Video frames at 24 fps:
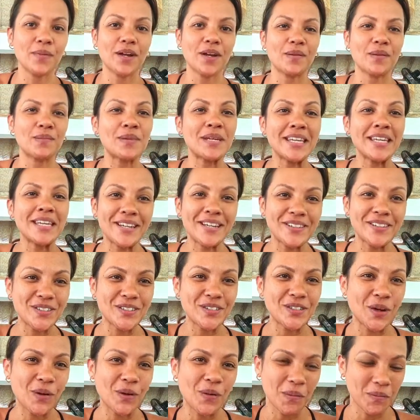but I'm here to
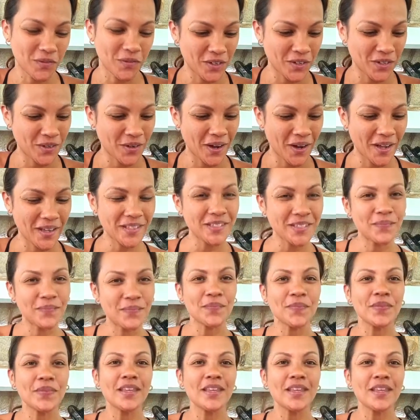show up for you guys.